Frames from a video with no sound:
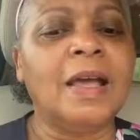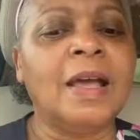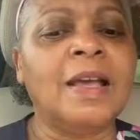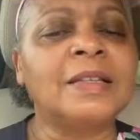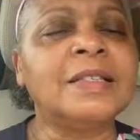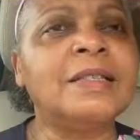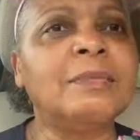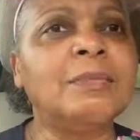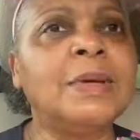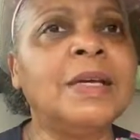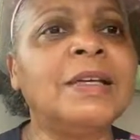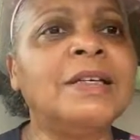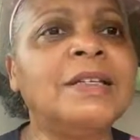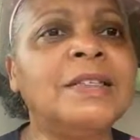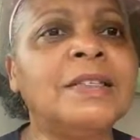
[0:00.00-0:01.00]
as
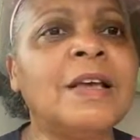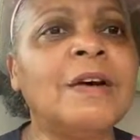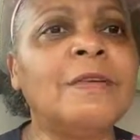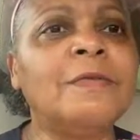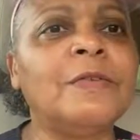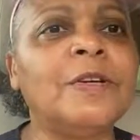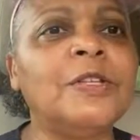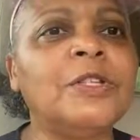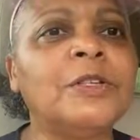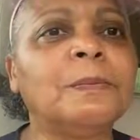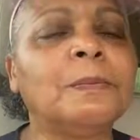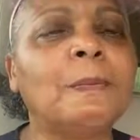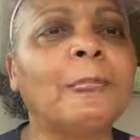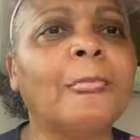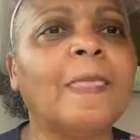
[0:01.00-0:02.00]
being selfish
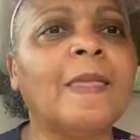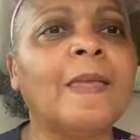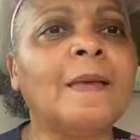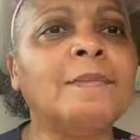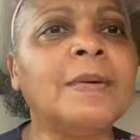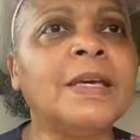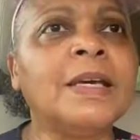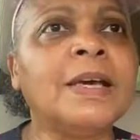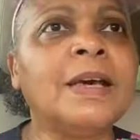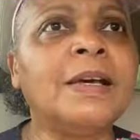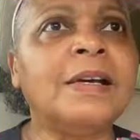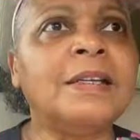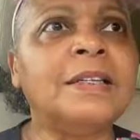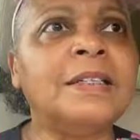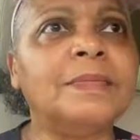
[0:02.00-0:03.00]

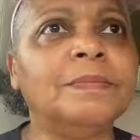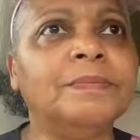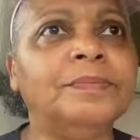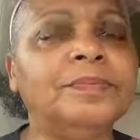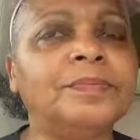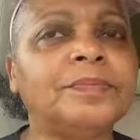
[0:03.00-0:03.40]
because,